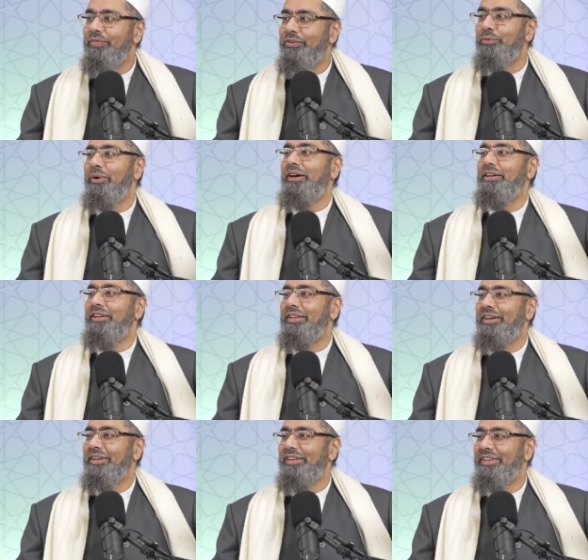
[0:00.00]
subhanallah,
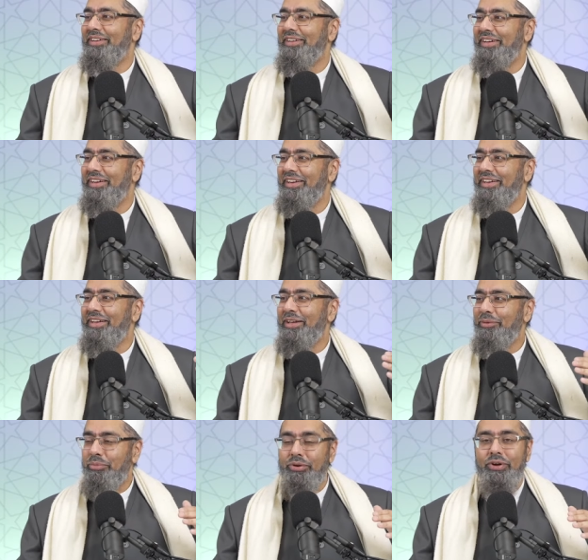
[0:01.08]
right?
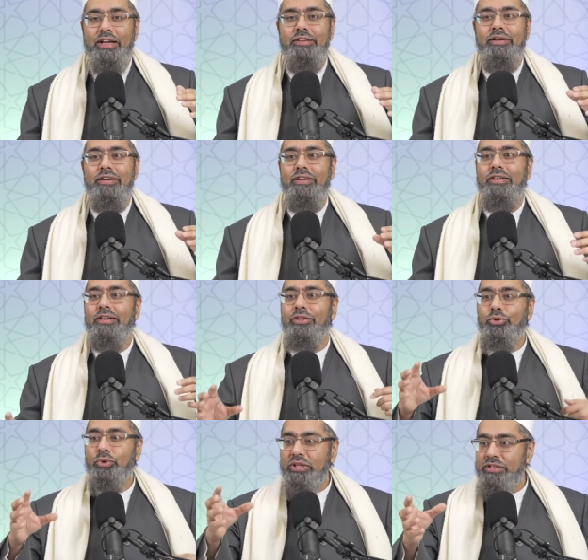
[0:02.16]
But rather,
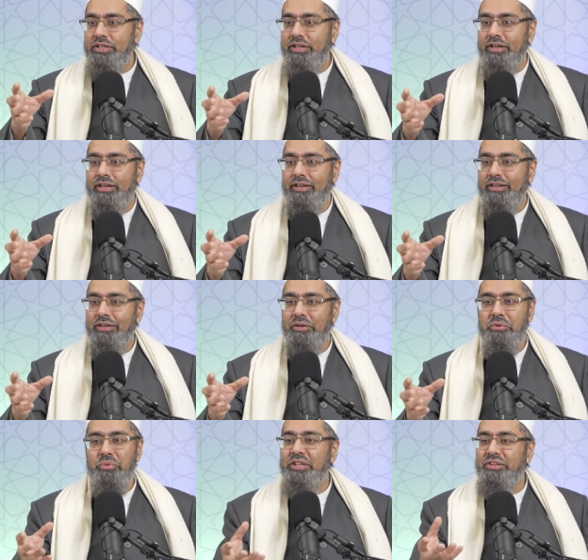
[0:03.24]
you consider
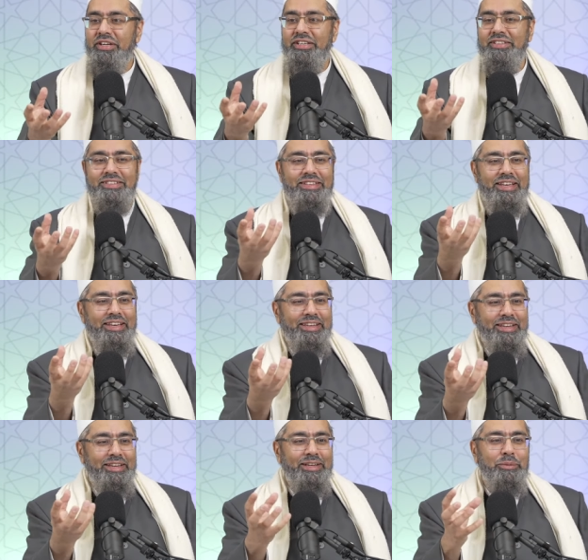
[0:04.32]
whether it's the
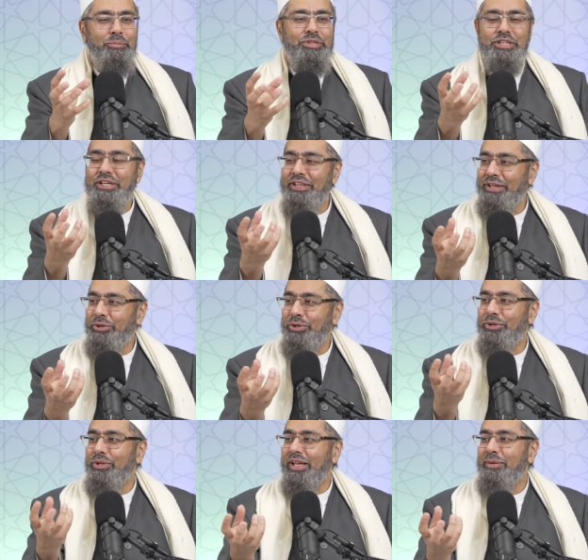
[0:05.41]
particularly good
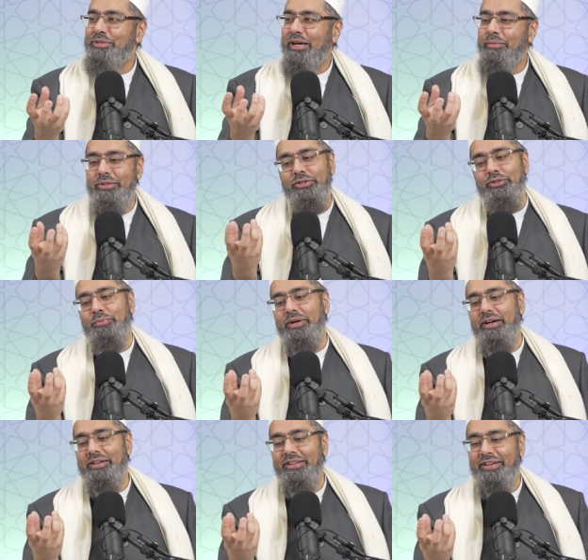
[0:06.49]
gulab jamun, you say,
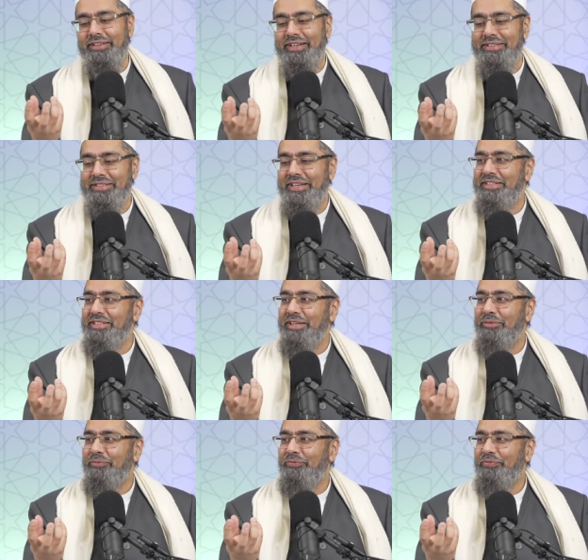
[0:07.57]
subhanallah, that's tasty.
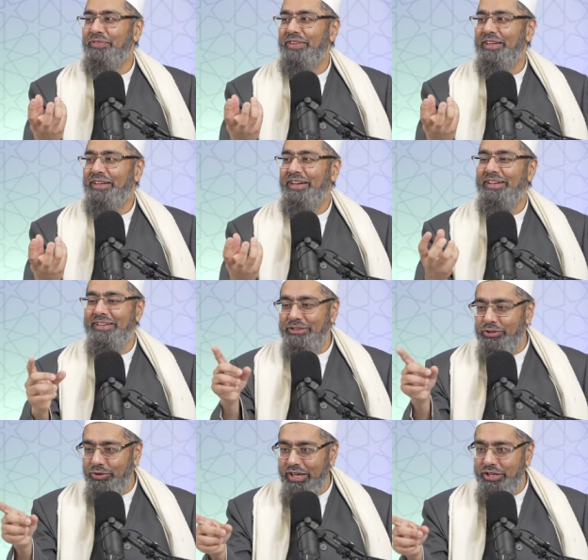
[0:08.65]
Right? It's
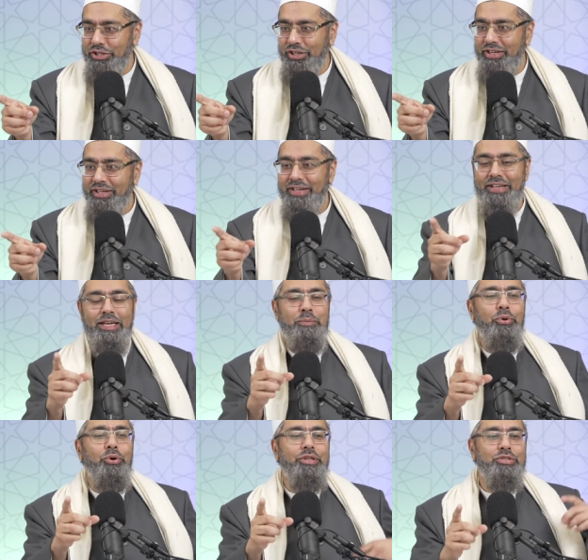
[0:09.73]
creation, it
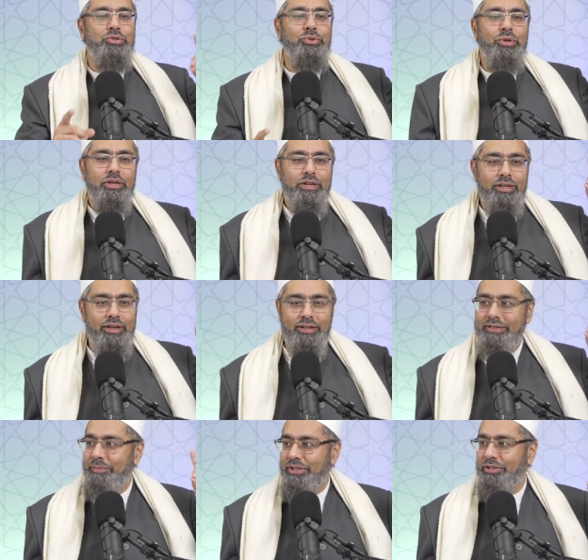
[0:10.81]
points to an
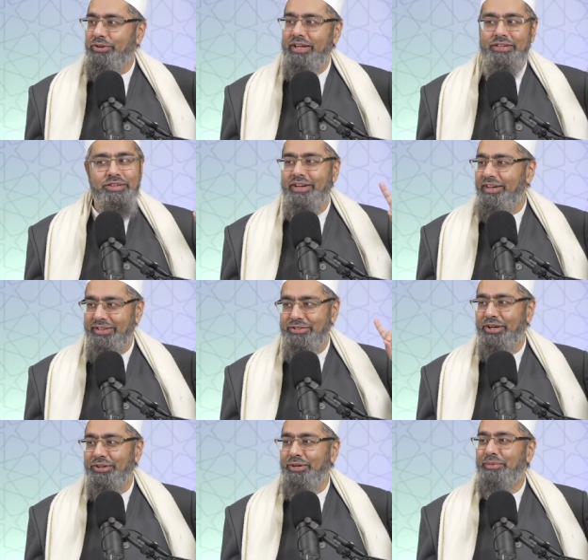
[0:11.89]
ultimate creator, and it's
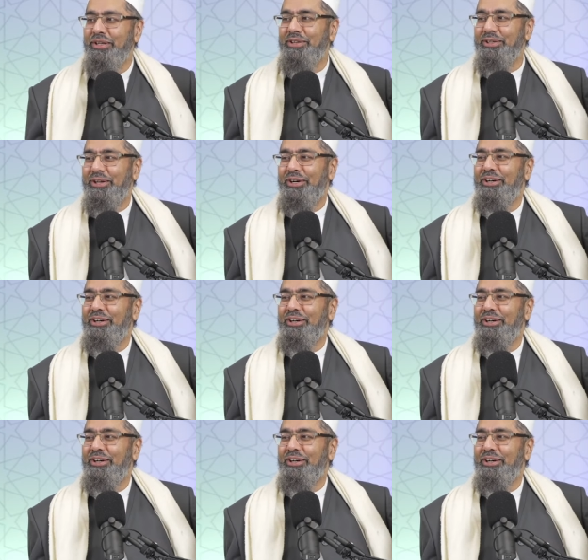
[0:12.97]
not your mother-in-law,